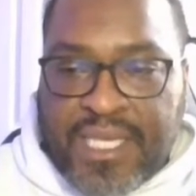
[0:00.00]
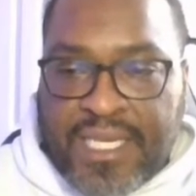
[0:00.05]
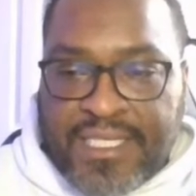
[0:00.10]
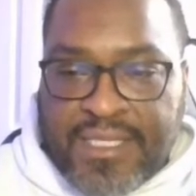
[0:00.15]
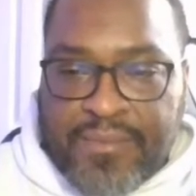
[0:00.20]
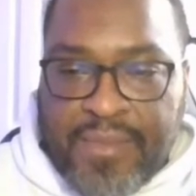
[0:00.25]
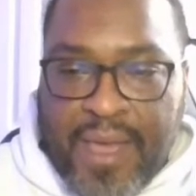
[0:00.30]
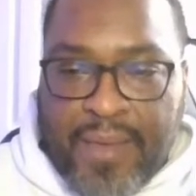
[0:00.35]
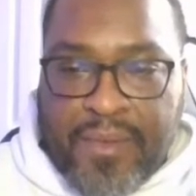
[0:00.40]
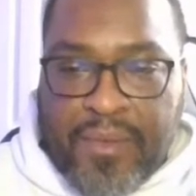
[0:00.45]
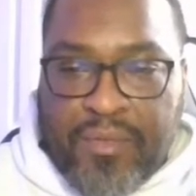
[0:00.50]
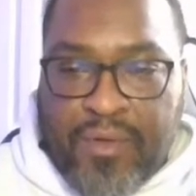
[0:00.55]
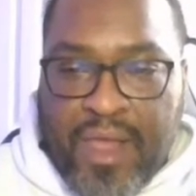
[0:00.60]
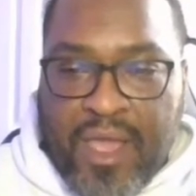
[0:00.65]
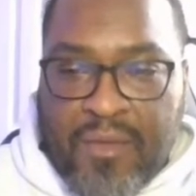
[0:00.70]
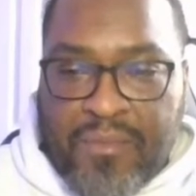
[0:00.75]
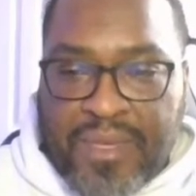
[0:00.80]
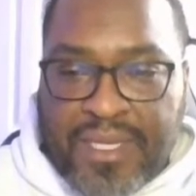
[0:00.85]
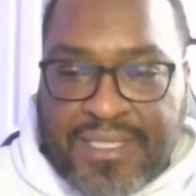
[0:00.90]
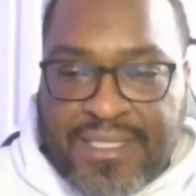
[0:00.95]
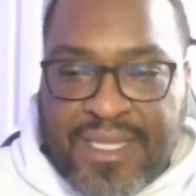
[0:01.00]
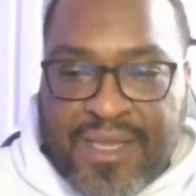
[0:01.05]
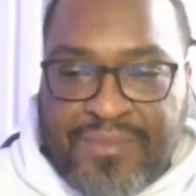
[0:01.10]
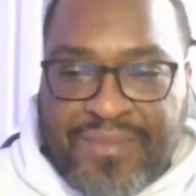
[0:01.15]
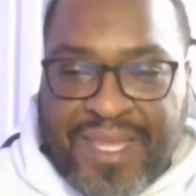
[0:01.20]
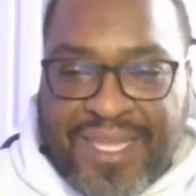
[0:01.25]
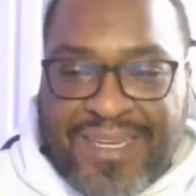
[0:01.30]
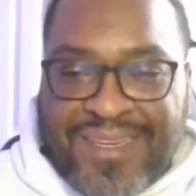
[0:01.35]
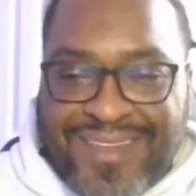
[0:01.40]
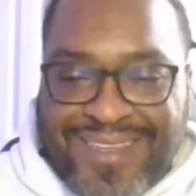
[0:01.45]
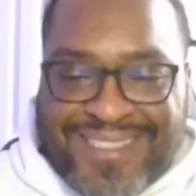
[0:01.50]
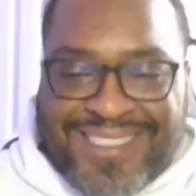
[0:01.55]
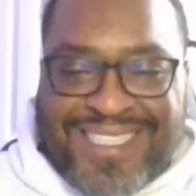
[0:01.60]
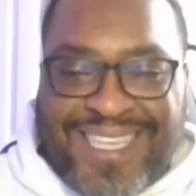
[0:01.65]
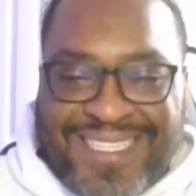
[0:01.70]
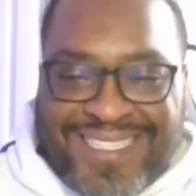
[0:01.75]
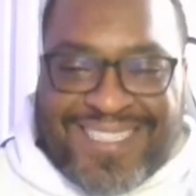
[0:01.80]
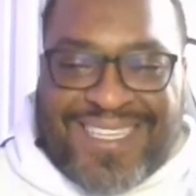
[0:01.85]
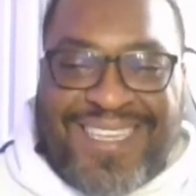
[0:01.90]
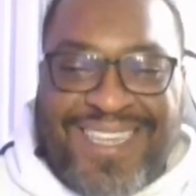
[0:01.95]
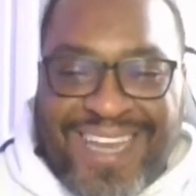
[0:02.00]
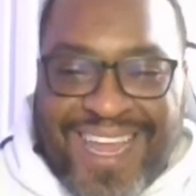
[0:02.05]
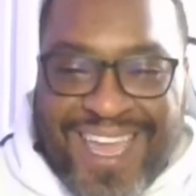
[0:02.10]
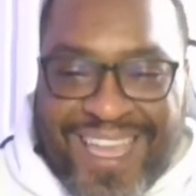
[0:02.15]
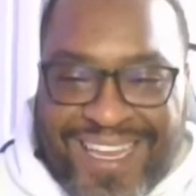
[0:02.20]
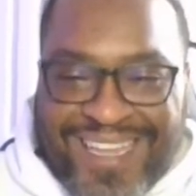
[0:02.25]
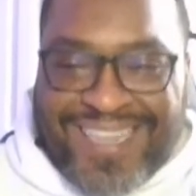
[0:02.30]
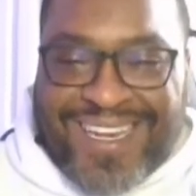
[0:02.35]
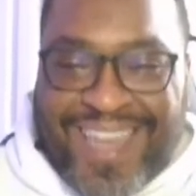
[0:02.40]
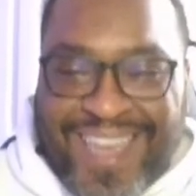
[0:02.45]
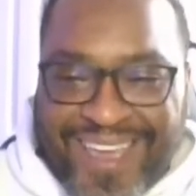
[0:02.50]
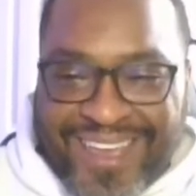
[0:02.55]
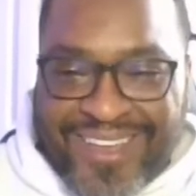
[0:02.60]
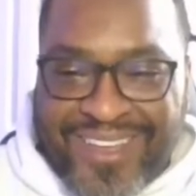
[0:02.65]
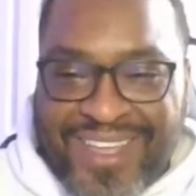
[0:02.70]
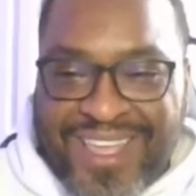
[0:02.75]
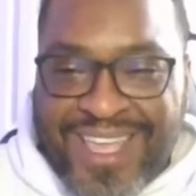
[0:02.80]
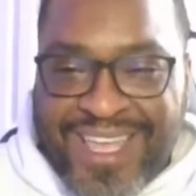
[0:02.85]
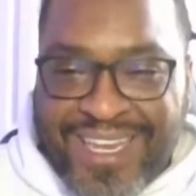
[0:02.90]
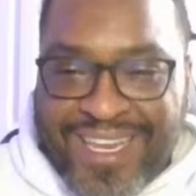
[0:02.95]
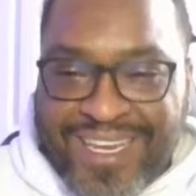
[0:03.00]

Jakes and Bobby Brown mixed up. They look just alike now.